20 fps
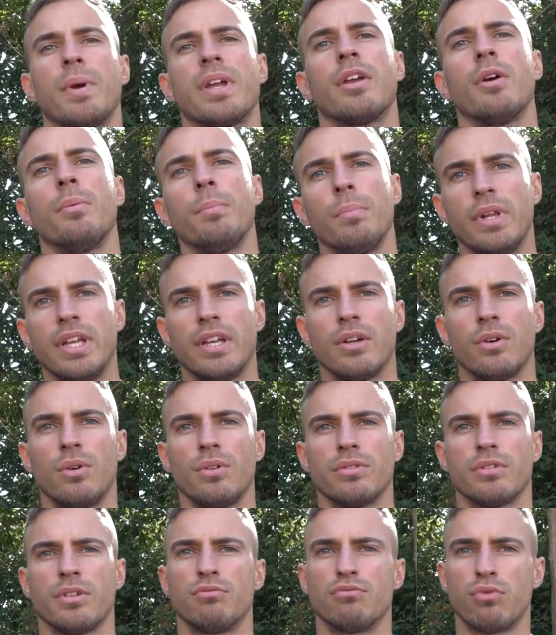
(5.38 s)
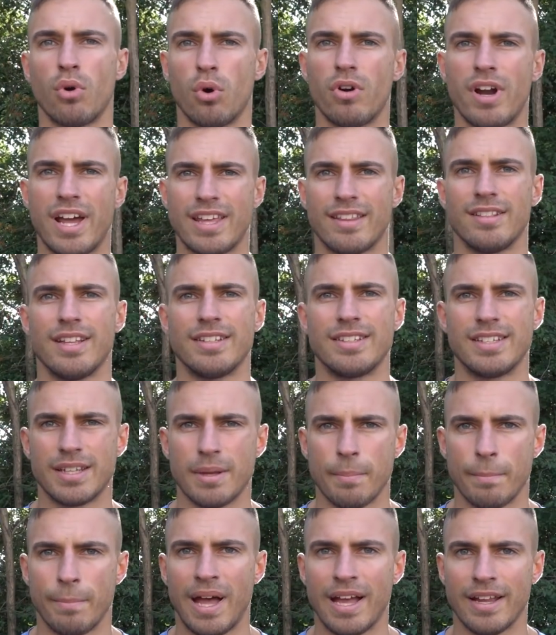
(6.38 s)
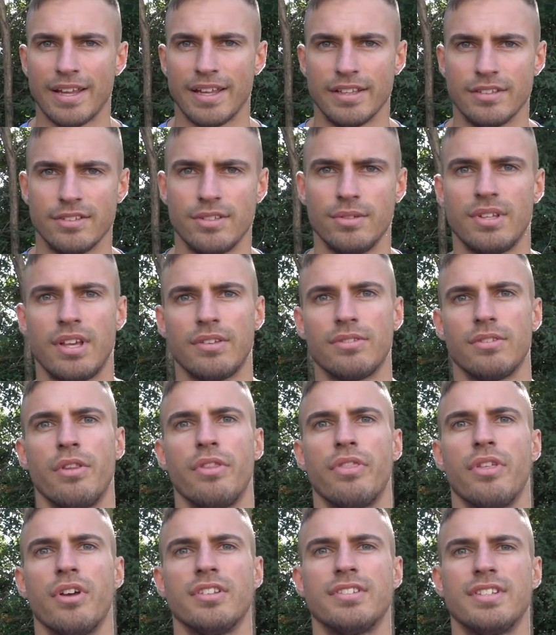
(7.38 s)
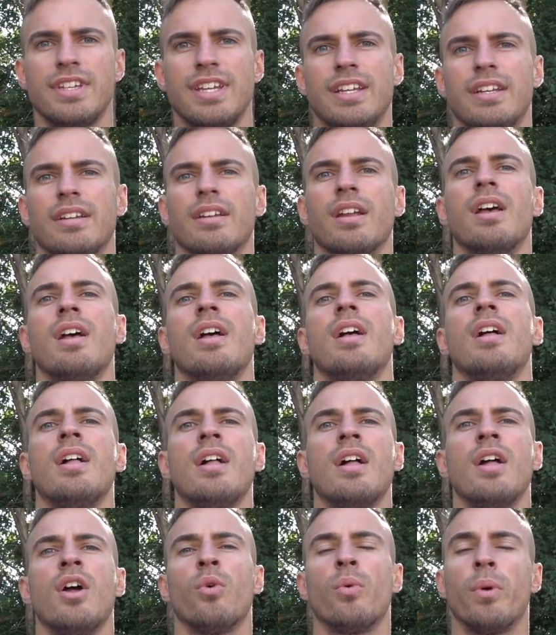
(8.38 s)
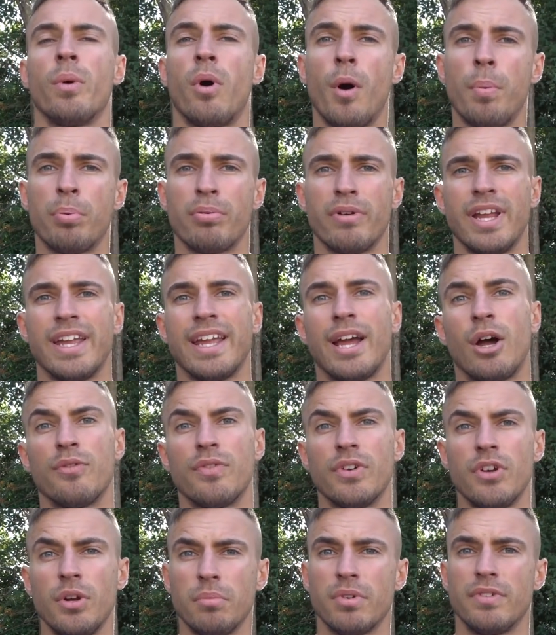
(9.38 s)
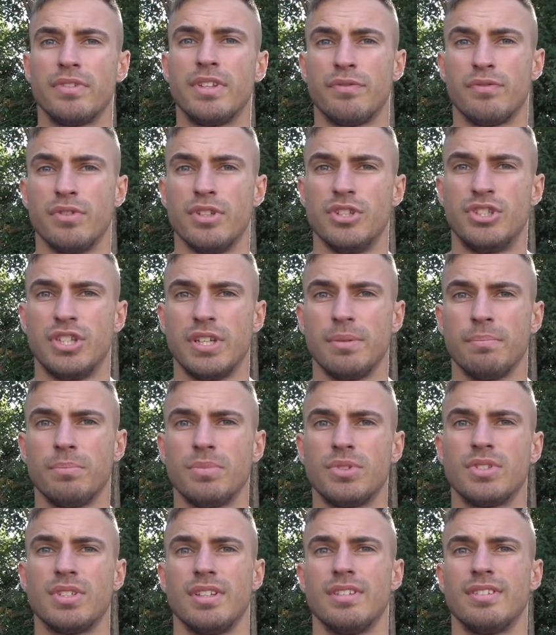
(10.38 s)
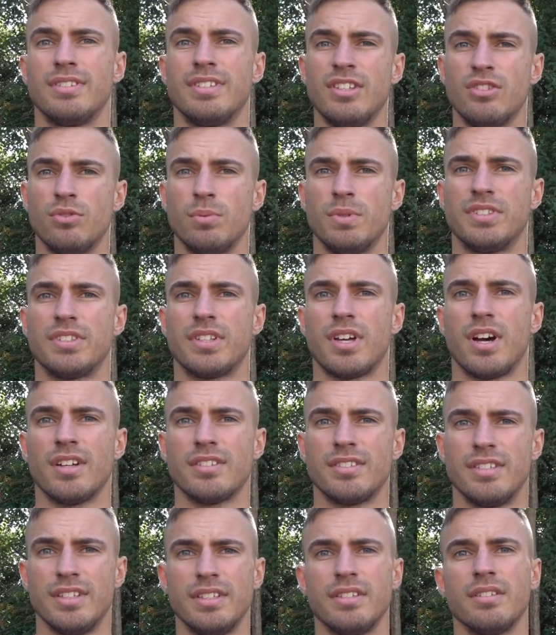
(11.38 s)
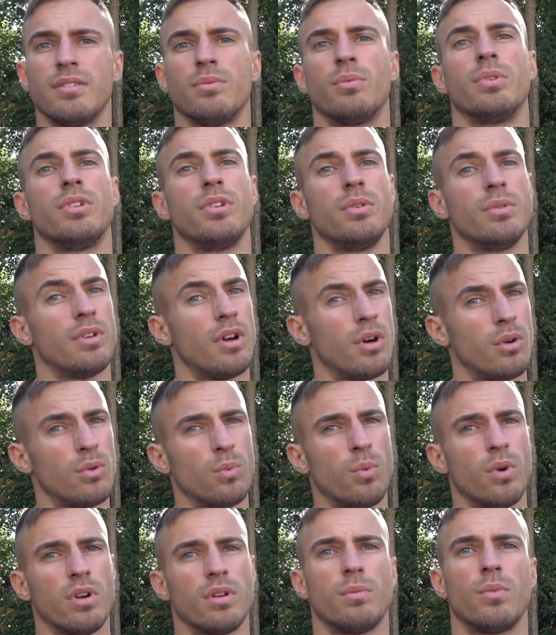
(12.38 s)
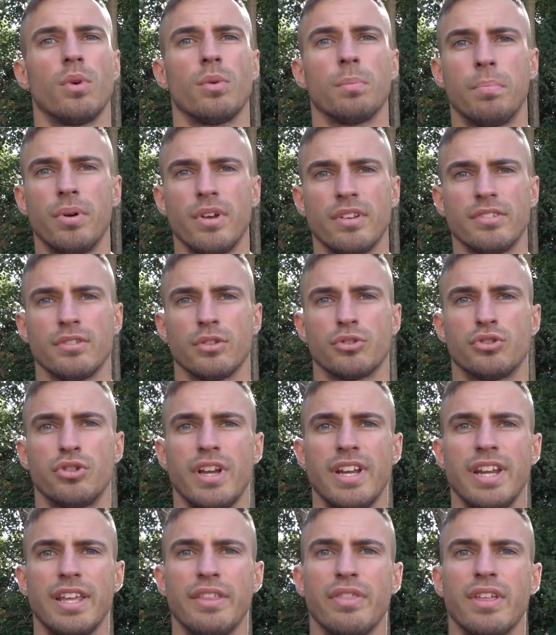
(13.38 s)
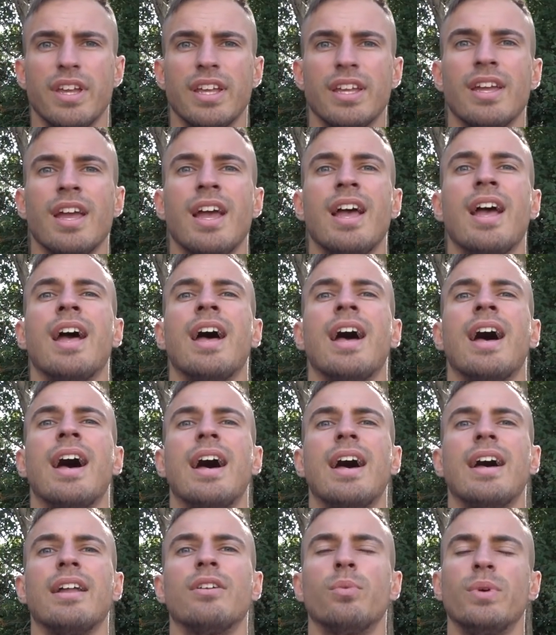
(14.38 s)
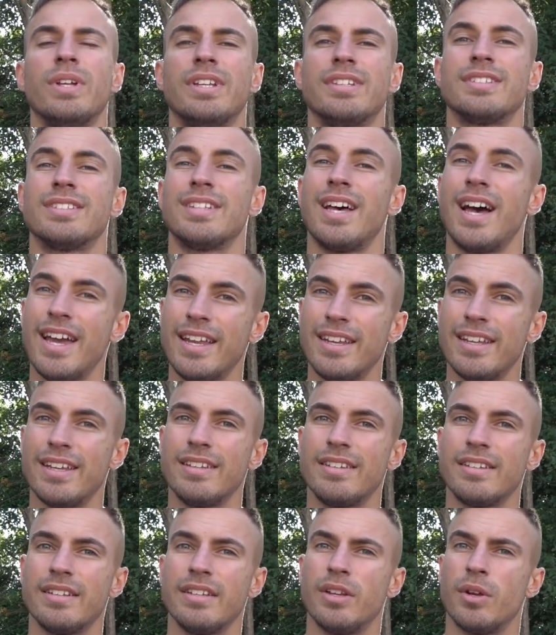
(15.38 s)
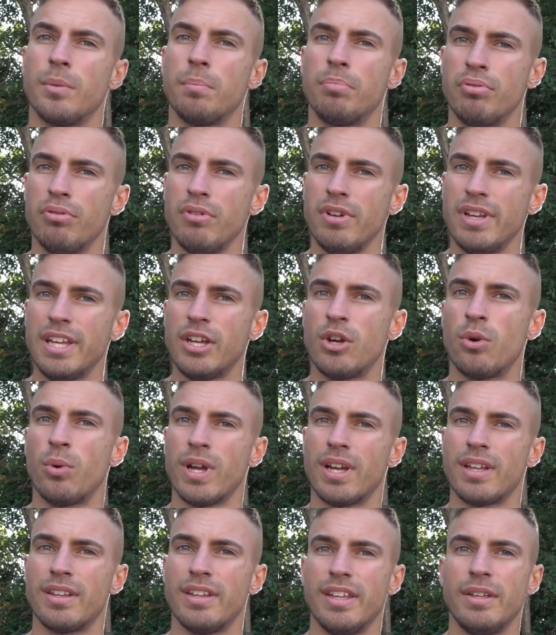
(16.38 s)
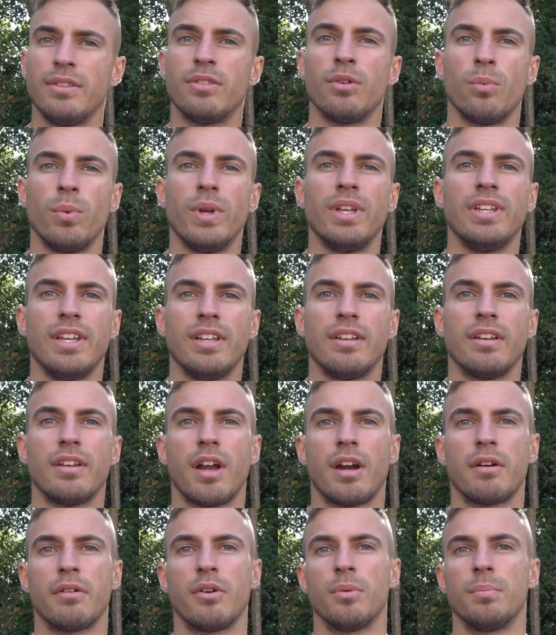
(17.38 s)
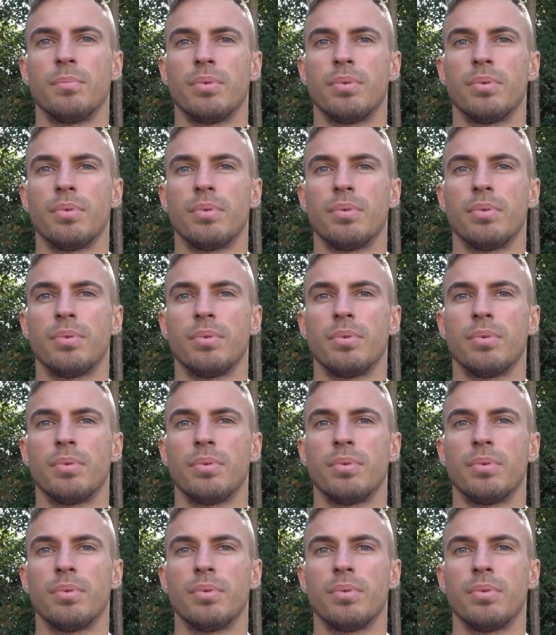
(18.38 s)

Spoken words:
a company called Aurora Athletic back in 2013. We were operating out of a number of different gyms since we started. We're doing the whole one-on-one personal training thing, and we decided, pretty quickly that we needed our own